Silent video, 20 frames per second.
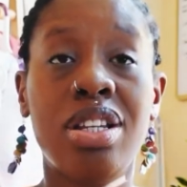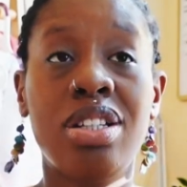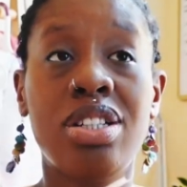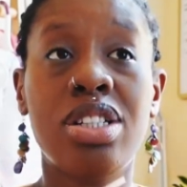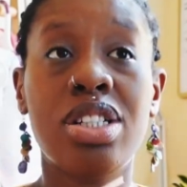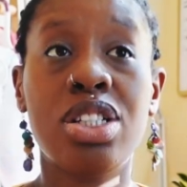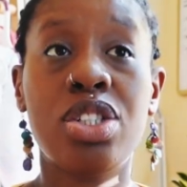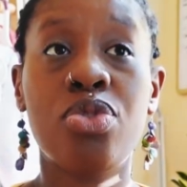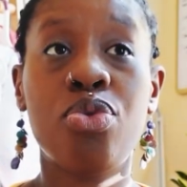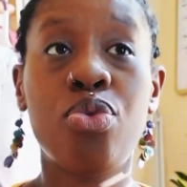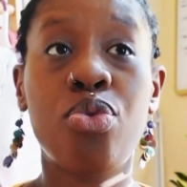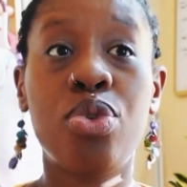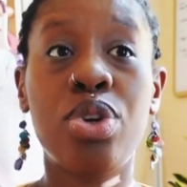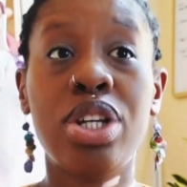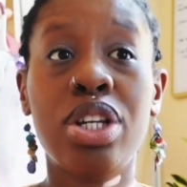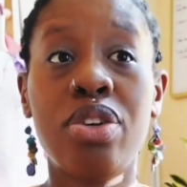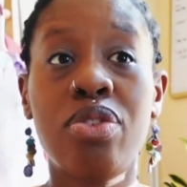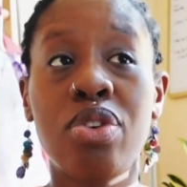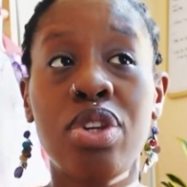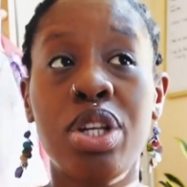Just
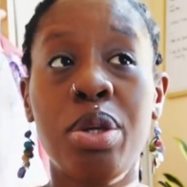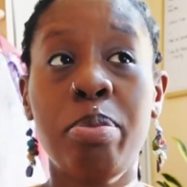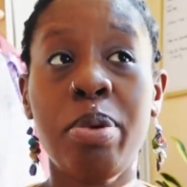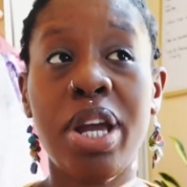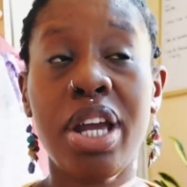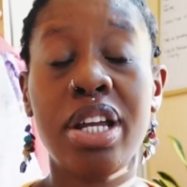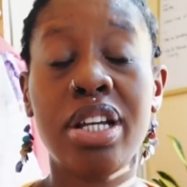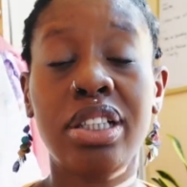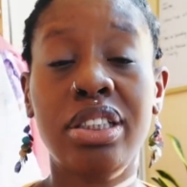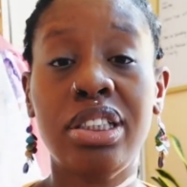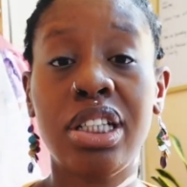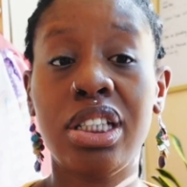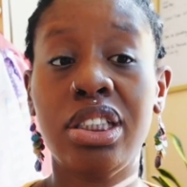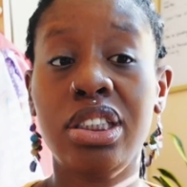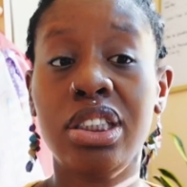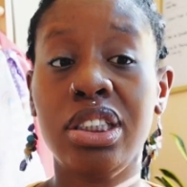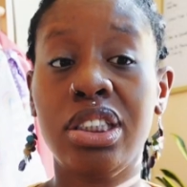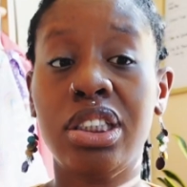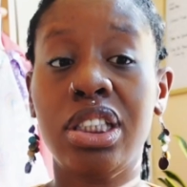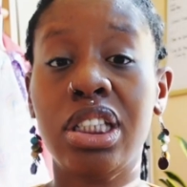really paying
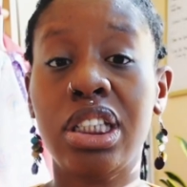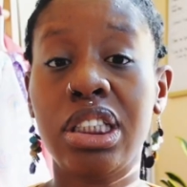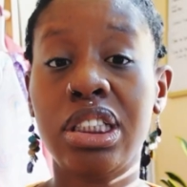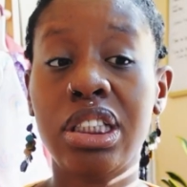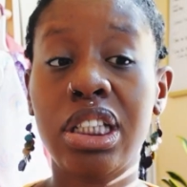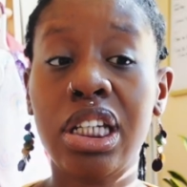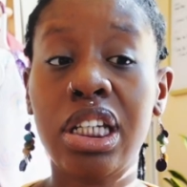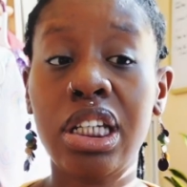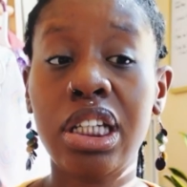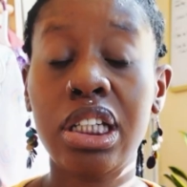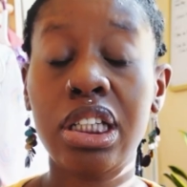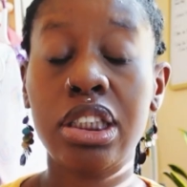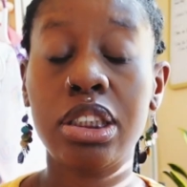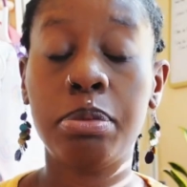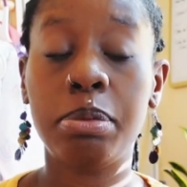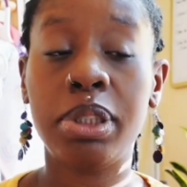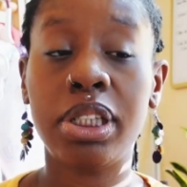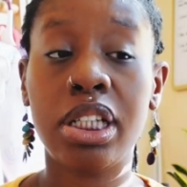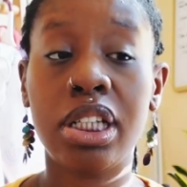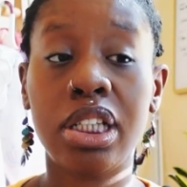attention to these kids,
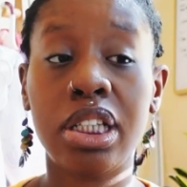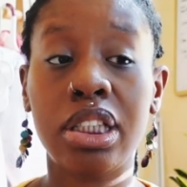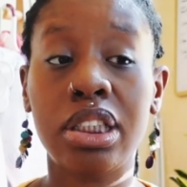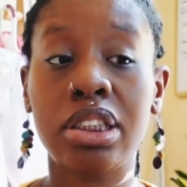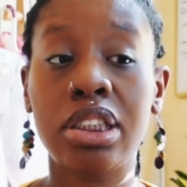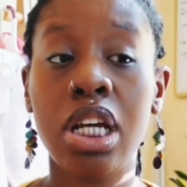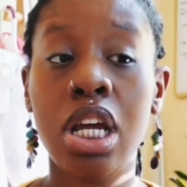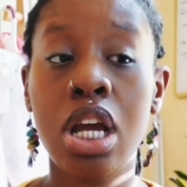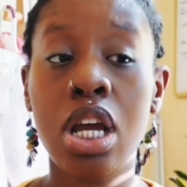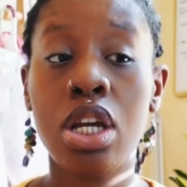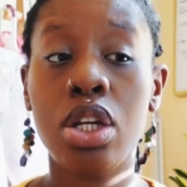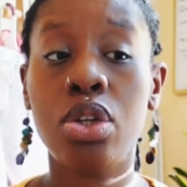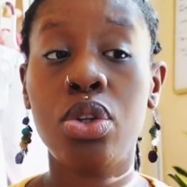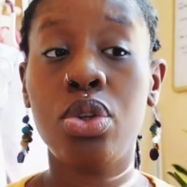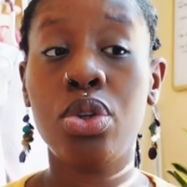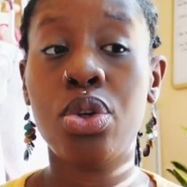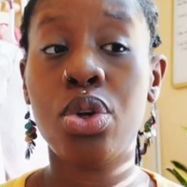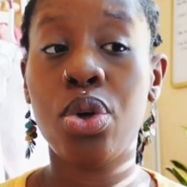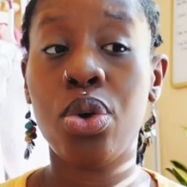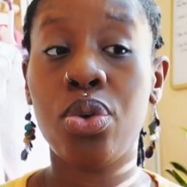because,
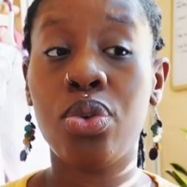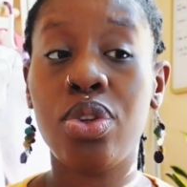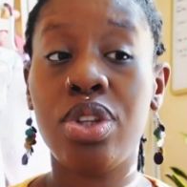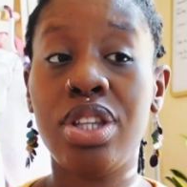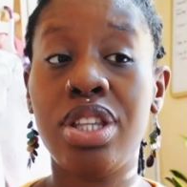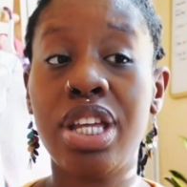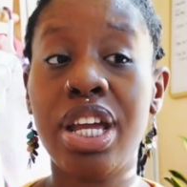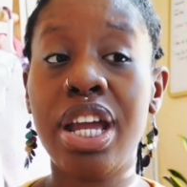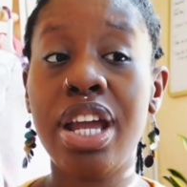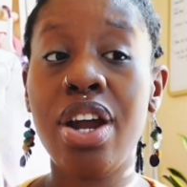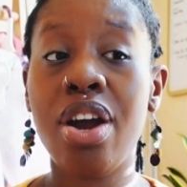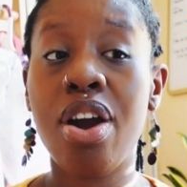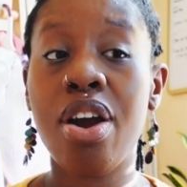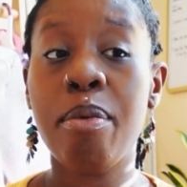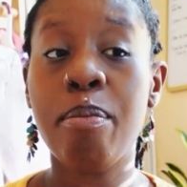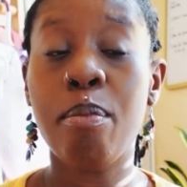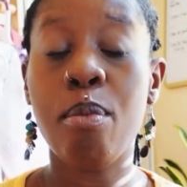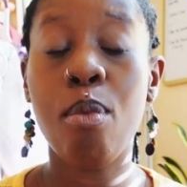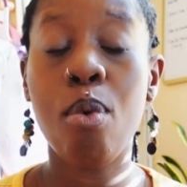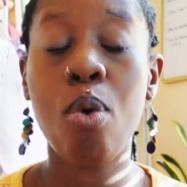you know, they are
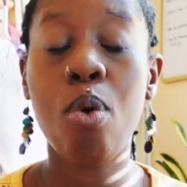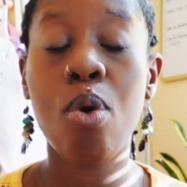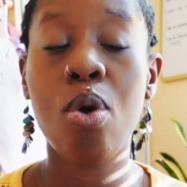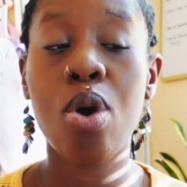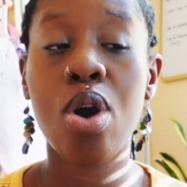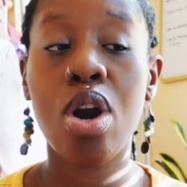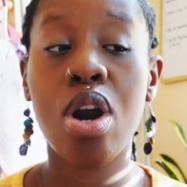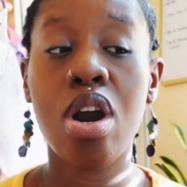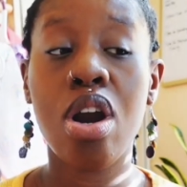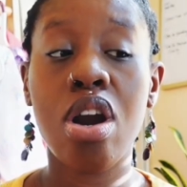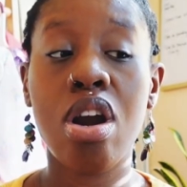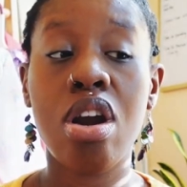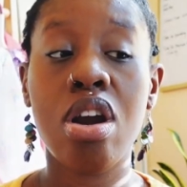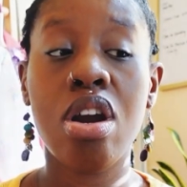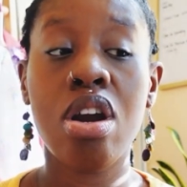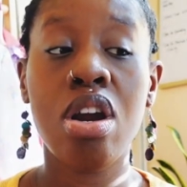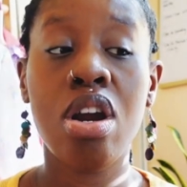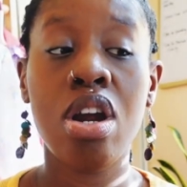more